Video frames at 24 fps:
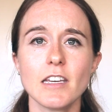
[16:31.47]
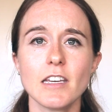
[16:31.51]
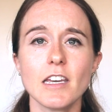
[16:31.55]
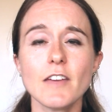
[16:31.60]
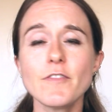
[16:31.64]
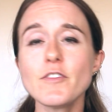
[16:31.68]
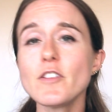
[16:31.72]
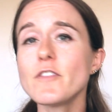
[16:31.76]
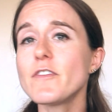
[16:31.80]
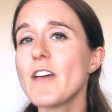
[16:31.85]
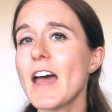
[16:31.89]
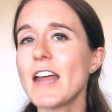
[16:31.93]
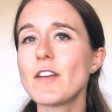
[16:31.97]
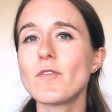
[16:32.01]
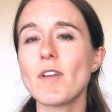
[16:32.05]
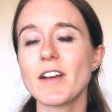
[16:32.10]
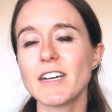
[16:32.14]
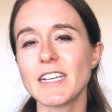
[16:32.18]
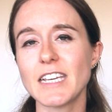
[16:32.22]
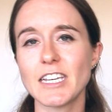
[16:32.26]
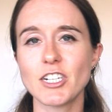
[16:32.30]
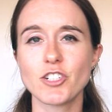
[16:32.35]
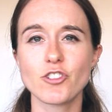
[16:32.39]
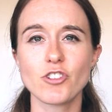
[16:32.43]
If you've had
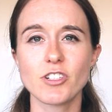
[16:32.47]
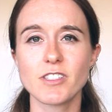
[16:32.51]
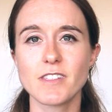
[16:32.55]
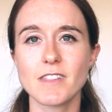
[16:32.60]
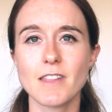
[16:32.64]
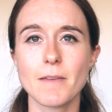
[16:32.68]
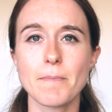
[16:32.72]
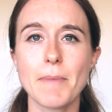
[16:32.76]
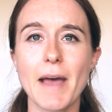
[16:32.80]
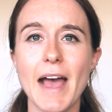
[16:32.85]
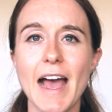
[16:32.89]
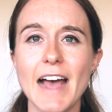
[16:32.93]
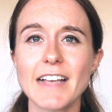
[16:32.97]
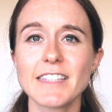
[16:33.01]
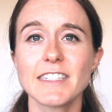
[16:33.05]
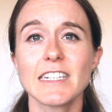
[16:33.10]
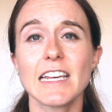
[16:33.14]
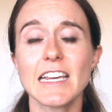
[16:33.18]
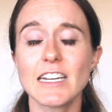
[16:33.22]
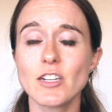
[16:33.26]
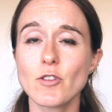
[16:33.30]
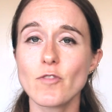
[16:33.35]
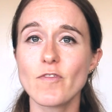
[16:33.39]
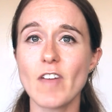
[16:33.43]
running injuries in the
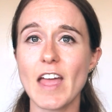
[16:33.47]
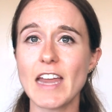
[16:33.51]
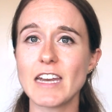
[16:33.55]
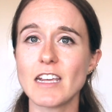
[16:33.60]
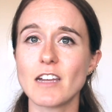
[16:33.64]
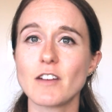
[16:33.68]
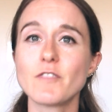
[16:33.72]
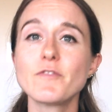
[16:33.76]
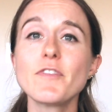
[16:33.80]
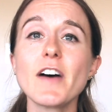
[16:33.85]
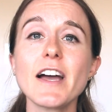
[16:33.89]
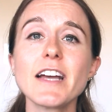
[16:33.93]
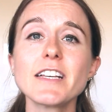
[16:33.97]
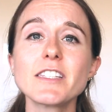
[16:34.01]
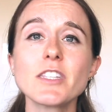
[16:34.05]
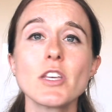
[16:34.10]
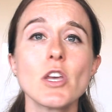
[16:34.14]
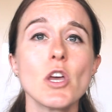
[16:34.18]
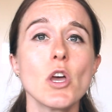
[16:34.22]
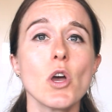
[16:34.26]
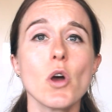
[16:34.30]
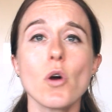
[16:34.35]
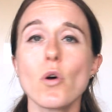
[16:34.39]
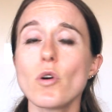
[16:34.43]
past and you have any advice
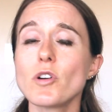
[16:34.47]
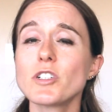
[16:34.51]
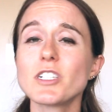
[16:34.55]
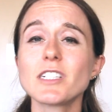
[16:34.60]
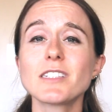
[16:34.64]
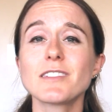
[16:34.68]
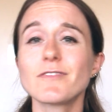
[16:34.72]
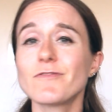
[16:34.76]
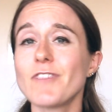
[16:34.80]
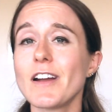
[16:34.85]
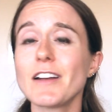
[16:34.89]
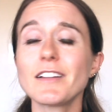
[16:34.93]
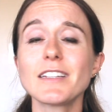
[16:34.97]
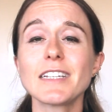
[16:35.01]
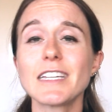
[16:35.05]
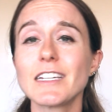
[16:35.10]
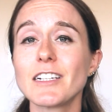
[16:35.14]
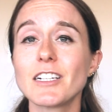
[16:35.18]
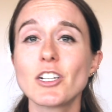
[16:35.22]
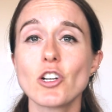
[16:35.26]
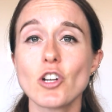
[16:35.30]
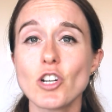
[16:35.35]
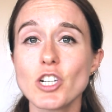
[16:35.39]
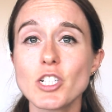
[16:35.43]
or just friendly
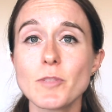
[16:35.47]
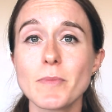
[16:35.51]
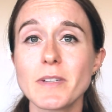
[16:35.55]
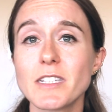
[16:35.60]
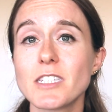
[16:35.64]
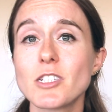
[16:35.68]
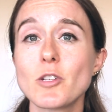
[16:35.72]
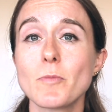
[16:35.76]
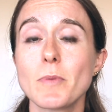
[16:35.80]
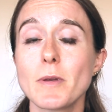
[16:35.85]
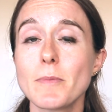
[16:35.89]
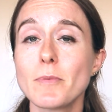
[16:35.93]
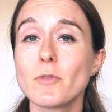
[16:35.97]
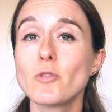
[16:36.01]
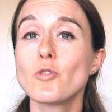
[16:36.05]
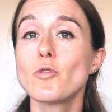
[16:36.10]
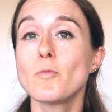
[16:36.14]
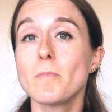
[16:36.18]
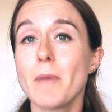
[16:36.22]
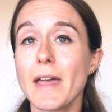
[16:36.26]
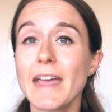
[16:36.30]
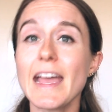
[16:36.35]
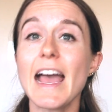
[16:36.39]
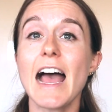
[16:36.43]
encouragements to people
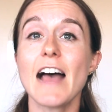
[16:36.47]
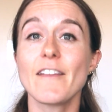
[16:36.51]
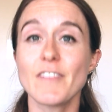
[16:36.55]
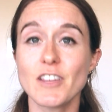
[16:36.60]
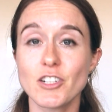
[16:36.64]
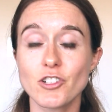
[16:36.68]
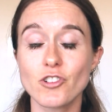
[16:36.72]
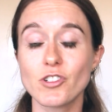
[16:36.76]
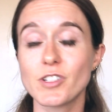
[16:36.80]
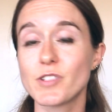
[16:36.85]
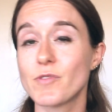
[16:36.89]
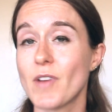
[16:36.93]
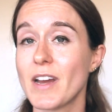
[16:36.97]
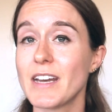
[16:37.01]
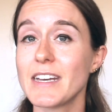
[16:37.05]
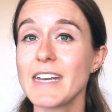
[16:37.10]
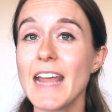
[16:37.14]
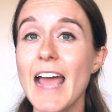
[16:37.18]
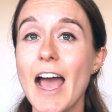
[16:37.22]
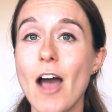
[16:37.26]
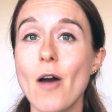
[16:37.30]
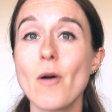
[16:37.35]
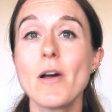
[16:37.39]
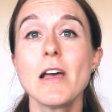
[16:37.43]
who may have injuries right
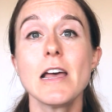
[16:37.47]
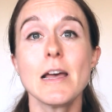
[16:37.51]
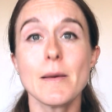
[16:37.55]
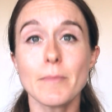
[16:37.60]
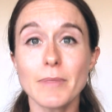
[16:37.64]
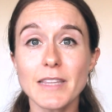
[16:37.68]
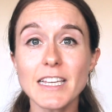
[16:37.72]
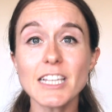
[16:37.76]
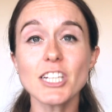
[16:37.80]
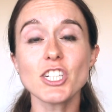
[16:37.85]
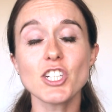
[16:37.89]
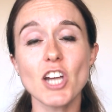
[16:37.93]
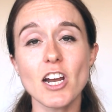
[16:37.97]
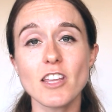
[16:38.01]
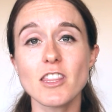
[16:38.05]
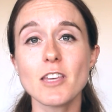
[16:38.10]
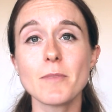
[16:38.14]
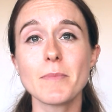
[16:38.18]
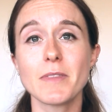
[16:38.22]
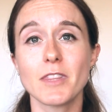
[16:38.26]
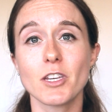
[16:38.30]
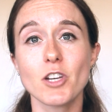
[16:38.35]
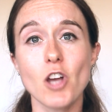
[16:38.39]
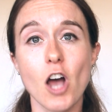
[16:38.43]
now, please share
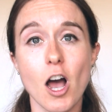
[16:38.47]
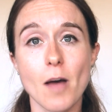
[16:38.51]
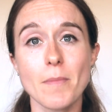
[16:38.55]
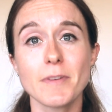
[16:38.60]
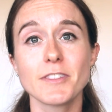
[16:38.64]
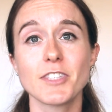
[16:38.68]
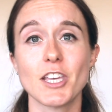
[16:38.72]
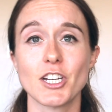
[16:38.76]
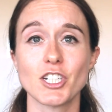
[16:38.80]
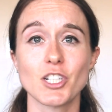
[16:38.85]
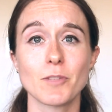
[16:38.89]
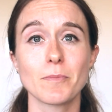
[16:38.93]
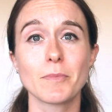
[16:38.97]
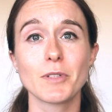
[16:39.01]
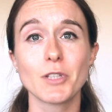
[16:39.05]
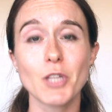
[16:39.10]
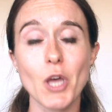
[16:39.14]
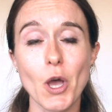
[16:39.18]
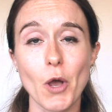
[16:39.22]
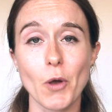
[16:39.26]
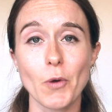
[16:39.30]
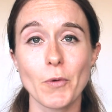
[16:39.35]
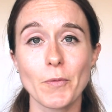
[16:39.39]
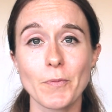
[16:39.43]
them in the comment section
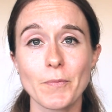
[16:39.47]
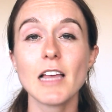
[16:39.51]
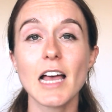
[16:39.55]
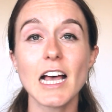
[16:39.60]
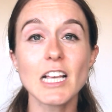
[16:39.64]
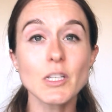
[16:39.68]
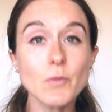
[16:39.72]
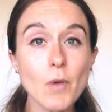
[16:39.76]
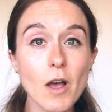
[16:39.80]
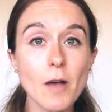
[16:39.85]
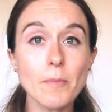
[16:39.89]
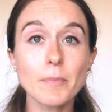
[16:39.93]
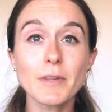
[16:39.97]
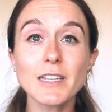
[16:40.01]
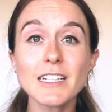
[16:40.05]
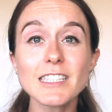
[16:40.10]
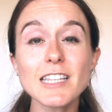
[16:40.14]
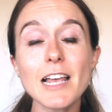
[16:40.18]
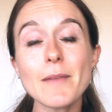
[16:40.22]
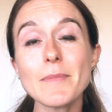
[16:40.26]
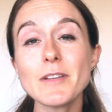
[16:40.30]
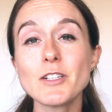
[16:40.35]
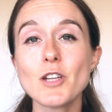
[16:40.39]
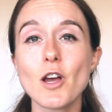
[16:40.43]
below. As well,
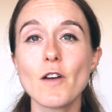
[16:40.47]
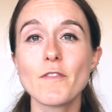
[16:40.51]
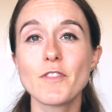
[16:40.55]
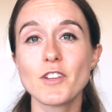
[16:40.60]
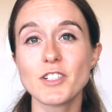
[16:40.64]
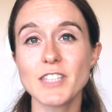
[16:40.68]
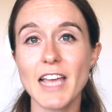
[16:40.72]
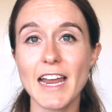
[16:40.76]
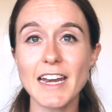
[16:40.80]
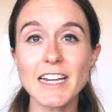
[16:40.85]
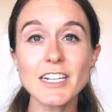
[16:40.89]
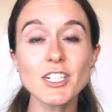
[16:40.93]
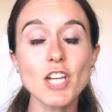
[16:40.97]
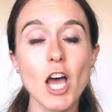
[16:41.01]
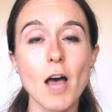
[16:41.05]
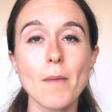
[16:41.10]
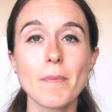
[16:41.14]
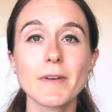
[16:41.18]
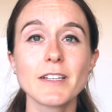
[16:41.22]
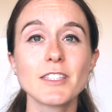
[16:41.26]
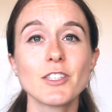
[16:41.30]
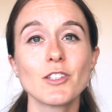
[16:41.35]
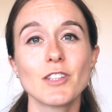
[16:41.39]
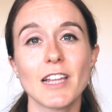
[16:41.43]
please let me know if there's any
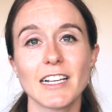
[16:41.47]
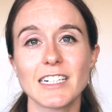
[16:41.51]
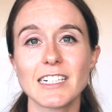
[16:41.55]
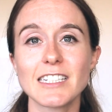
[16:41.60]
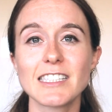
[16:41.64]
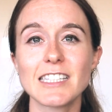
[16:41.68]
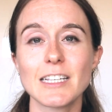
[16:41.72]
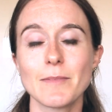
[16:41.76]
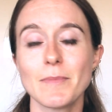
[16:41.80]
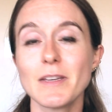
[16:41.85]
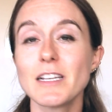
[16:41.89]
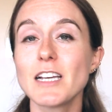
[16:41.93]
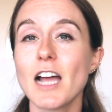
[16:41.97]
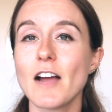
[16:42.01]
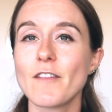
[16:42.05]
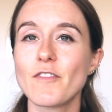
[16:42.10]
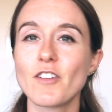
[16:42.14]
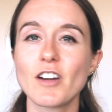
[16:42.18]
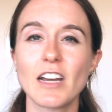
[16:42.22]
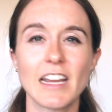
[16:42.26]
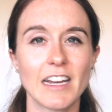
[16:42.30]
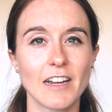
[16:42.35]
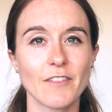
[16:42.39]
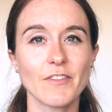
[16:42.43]
topics you'd like to see me
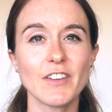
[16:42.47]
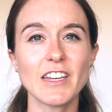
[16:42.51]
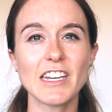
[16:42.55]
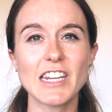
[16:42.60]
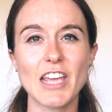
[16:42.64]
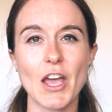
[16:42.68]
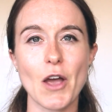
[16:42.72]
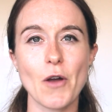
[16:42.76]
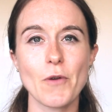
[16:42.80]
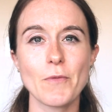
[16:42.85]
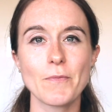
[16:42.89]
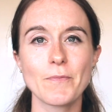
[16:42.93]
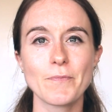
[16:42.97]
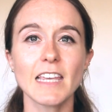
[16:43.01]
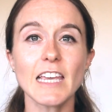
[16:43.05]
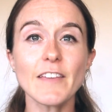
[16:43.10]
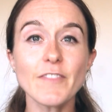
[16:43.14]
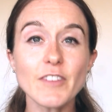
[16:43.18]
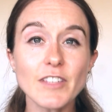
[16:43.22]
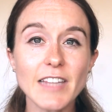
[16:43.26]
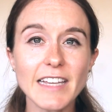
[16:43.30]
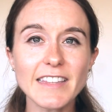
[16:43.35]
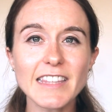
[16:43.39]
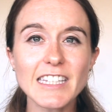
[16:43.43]
cover in a video.
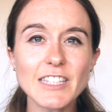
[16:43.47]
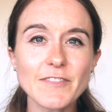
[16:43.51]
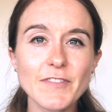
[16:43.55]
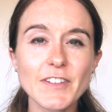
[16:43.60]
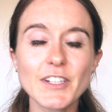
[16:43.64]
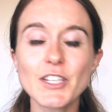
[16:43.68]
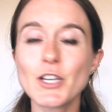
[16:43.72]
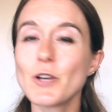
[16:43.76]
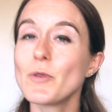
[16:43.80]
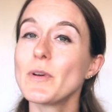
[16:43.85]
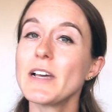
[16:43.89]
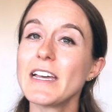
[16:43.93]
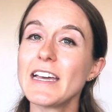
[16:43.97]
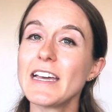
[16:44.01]
If you like this video,